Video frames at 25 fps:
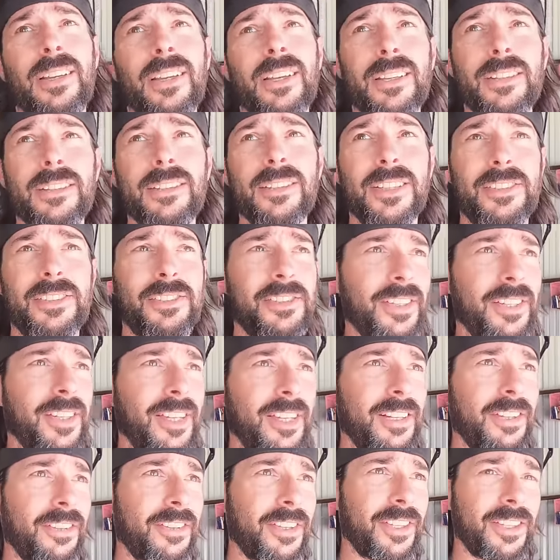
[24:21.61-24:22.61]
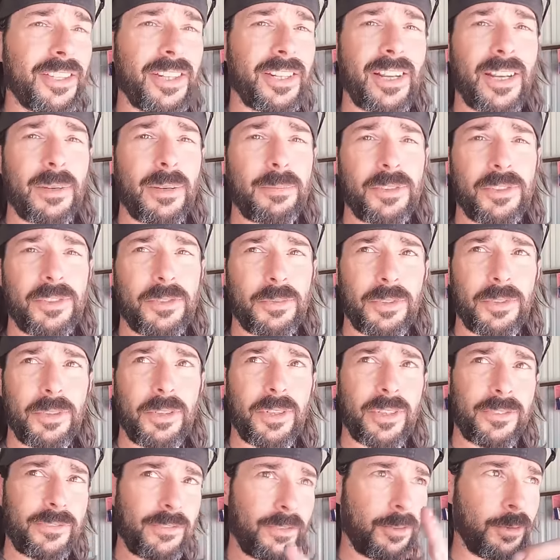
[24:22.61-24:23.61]
And that's the kind of thing that happens when
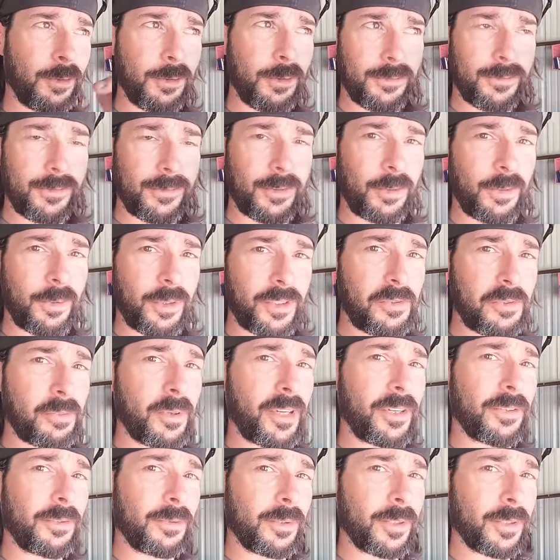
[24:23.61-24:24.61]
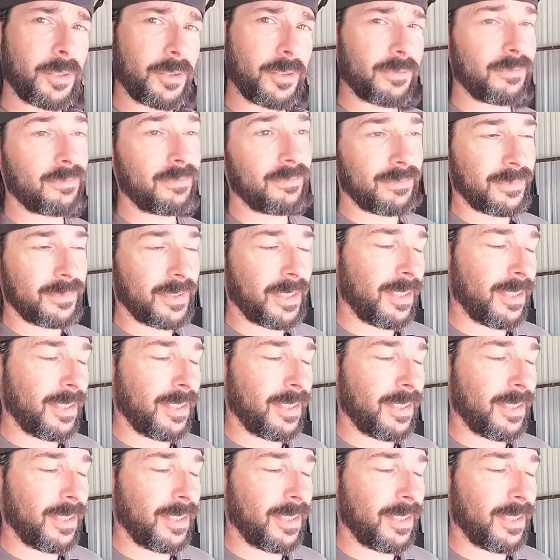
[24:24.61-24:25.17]
you have cool toys by the road.